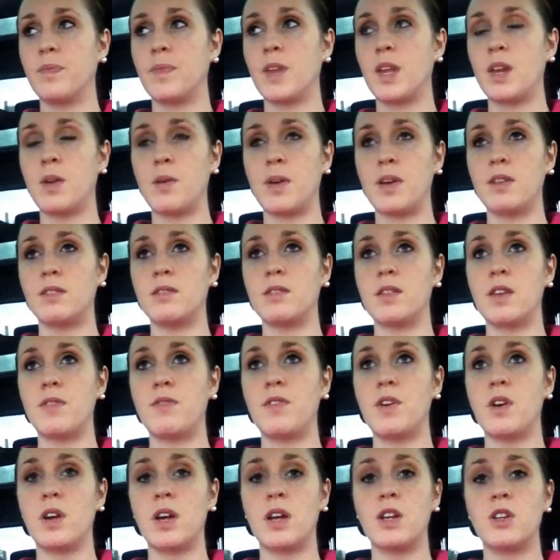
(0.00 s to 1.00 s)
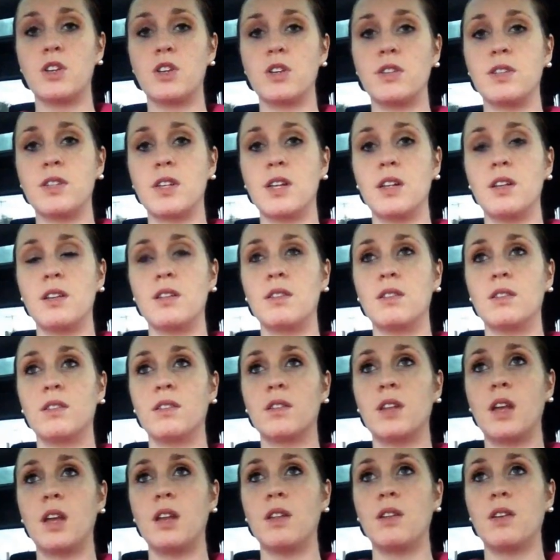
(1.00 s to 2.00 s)
anyways, if you're interested in,
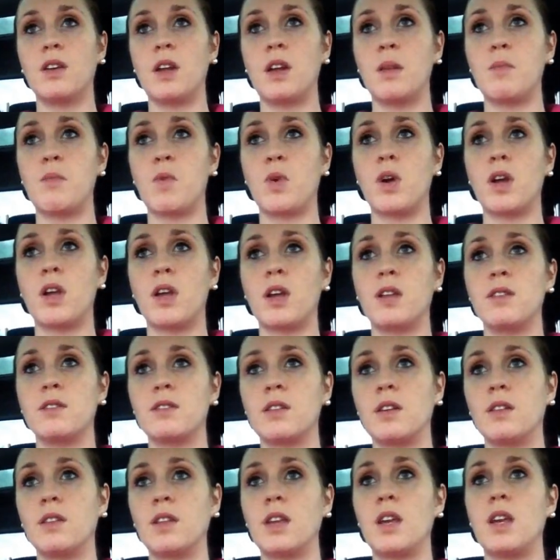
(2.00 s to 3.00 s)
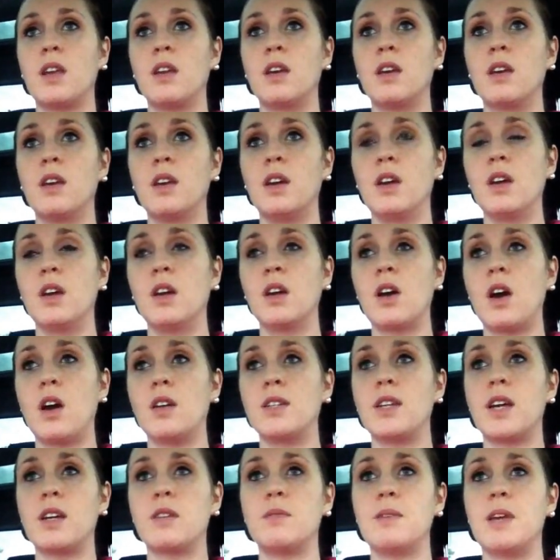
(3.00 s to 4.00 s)
in learning more, you can certainly
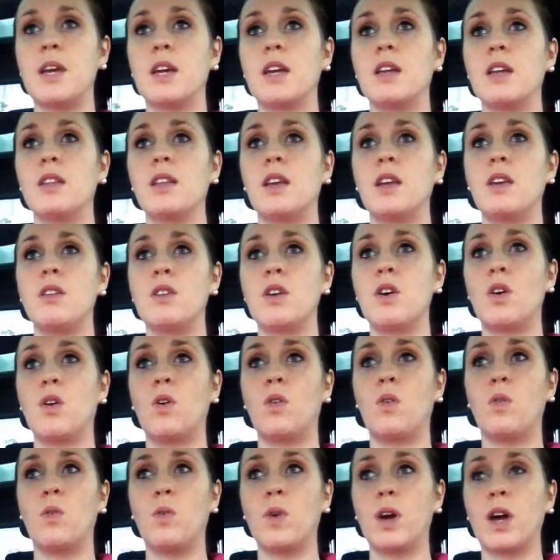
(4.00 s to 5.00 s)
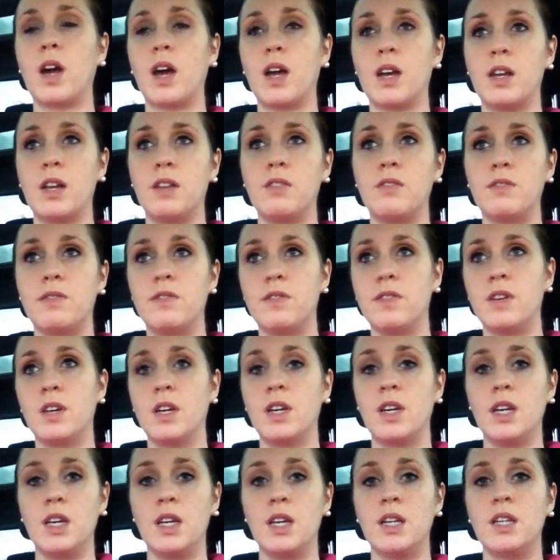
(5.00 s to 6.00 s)
contact me. I can let you know what kind of
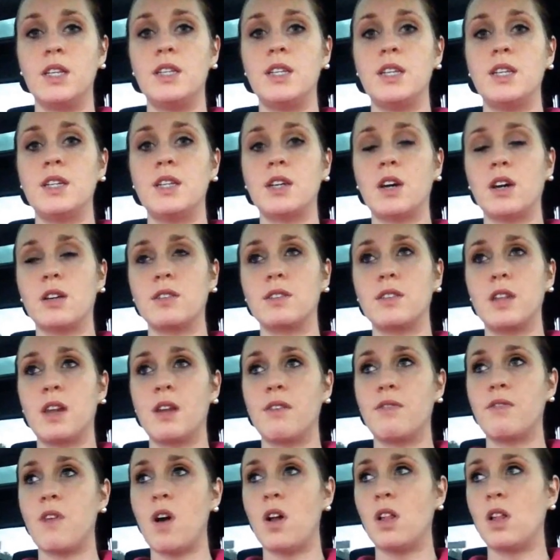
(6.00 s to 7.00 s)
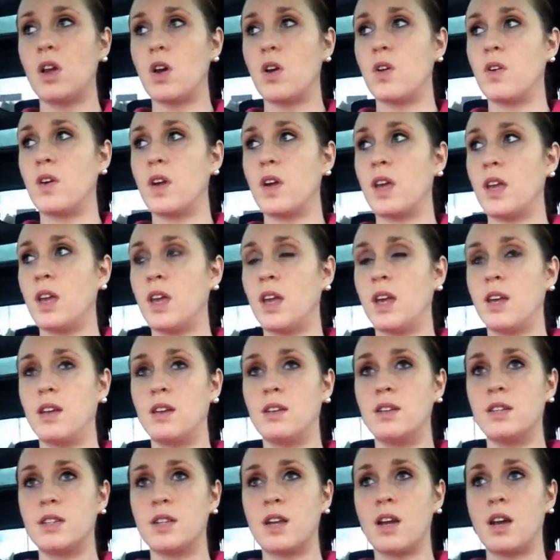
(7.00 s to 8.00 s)
detox that I follow,
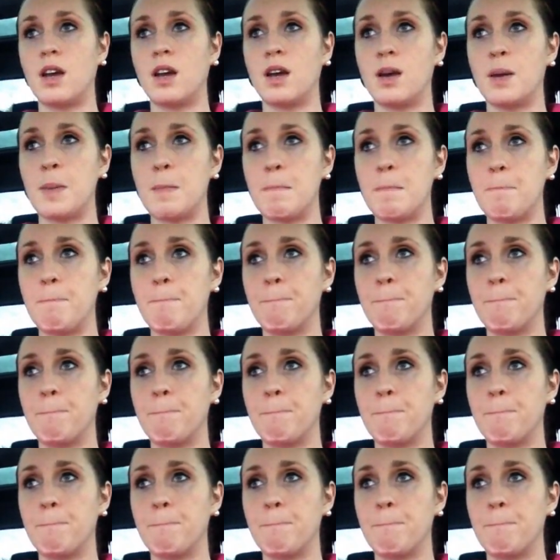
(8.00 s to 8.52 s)
and um,